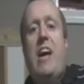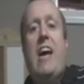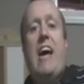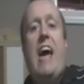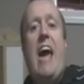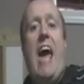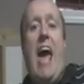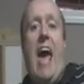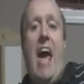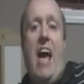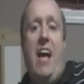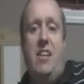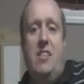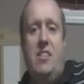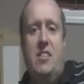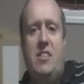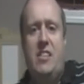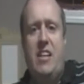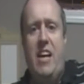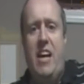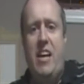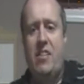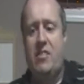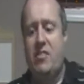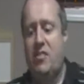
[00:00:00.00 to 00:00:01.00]

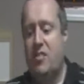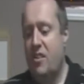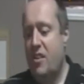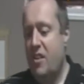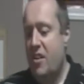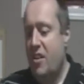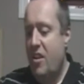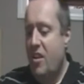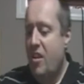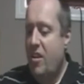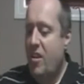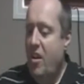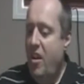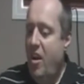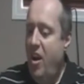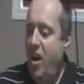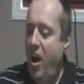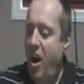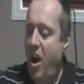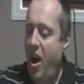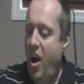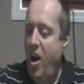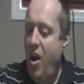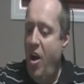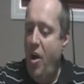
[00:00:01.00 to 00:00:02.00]
handset.
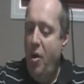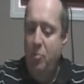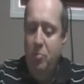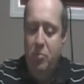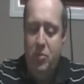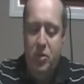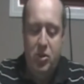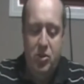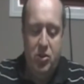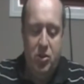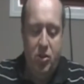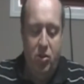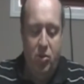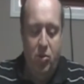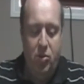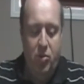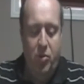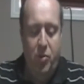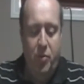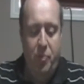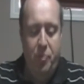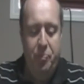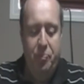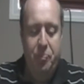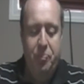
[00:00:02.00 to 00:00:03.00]
So,